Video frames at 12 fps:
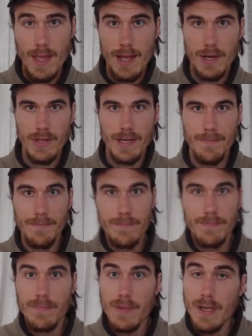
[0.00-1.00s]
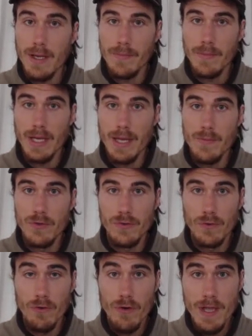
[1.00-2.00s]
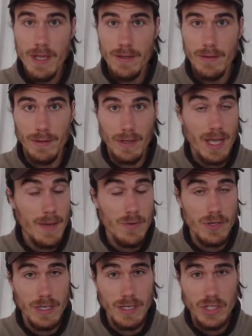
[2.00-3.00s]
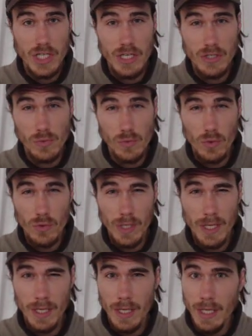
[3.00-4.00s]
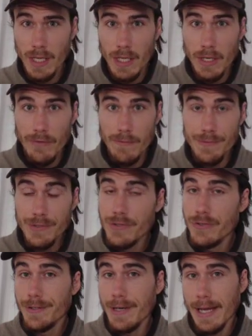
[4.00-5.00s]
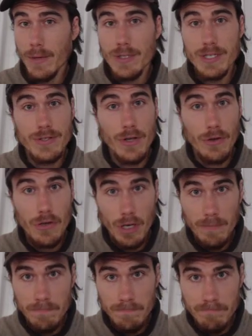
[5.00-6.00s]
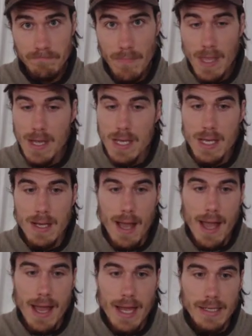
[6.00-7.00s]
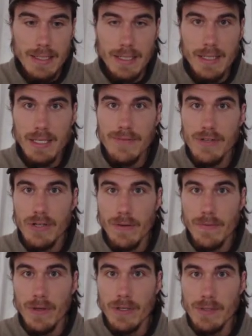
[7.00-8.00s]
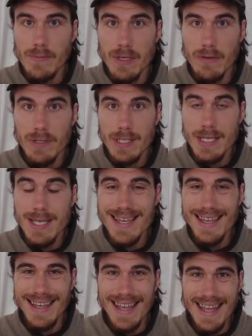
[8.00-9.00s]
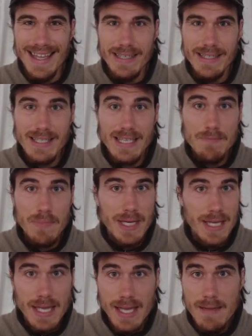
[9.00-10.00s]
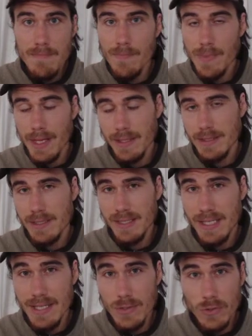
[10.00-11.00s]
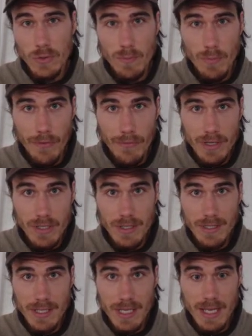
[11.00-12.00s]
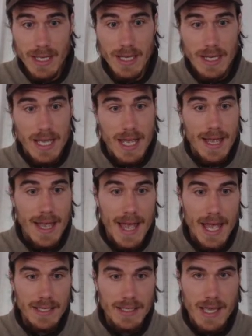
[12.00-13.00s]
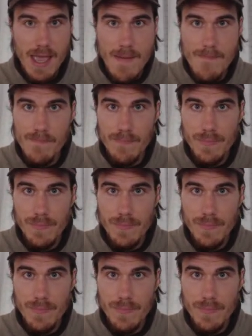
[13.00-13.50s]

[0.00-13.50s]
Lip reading: Hello there, I'm Cambridge Rory, or Cambridge English Teacher Rory from studentlanguages.com, and in this video I'm going to be critiquing a CPE, that's C2 Proficiency essay.